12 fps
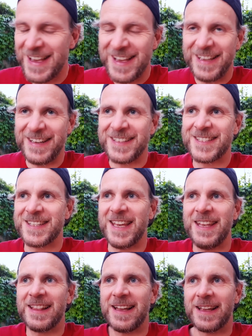in a
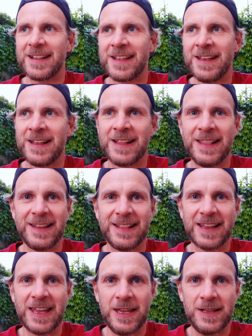state like little
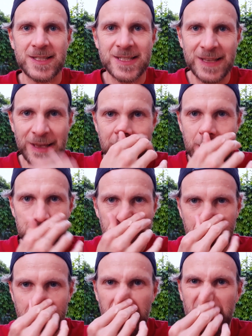kids
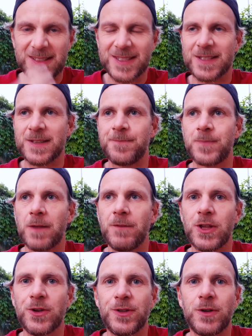because we
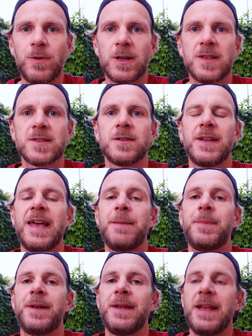don't know what is going to
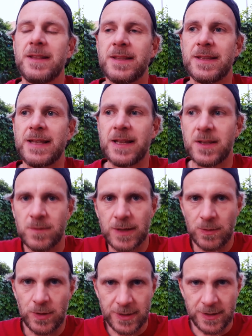happen. And that is what I
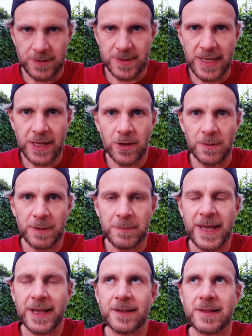wanted to say coming
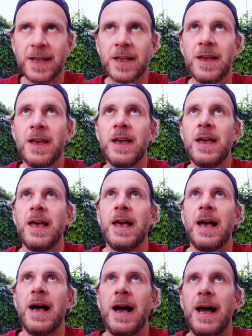back. It's like,
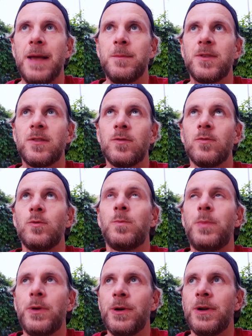I'm
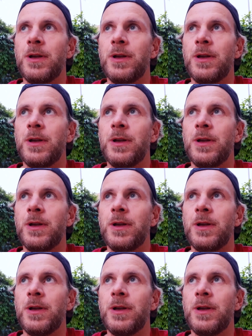super